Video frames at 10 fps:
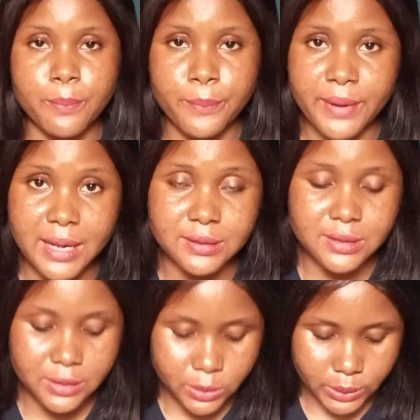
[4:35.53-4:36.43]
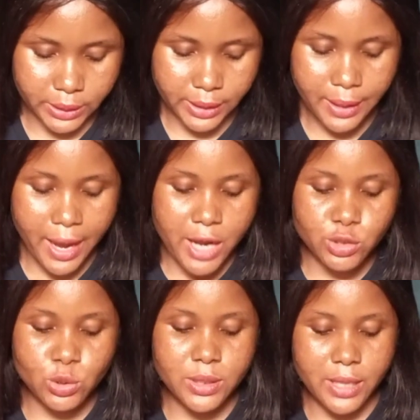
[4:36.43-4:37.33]
brand. Okay,
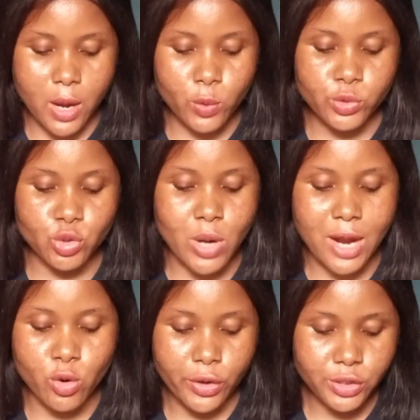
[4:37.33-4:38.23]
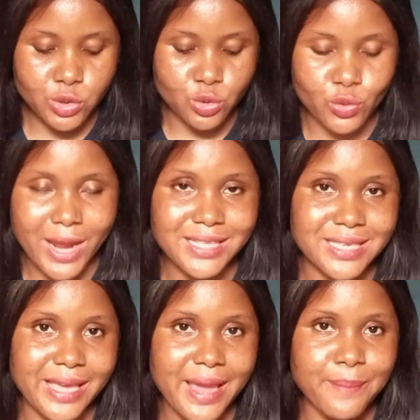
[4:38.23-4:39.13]
so now you are going to
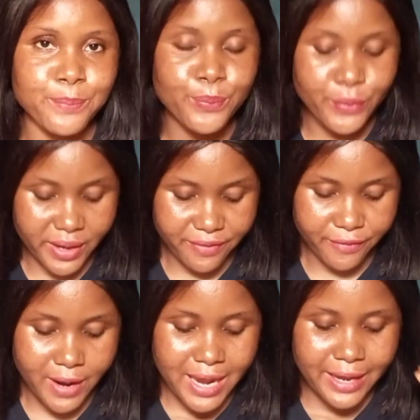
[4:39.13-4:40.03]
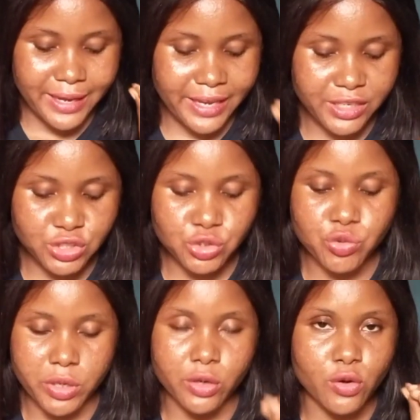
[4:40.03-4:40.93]
write a brief
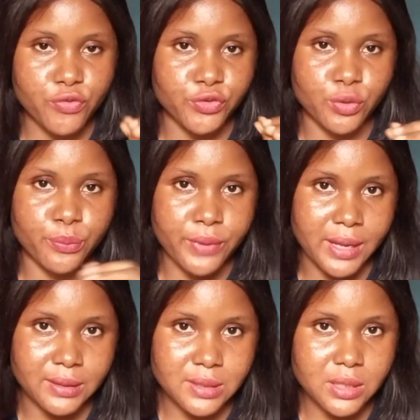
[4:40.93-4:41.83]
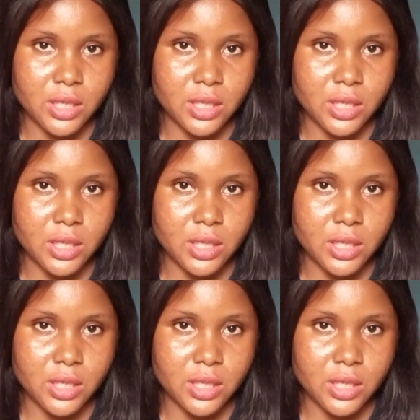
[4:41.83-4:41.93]
history of your brand.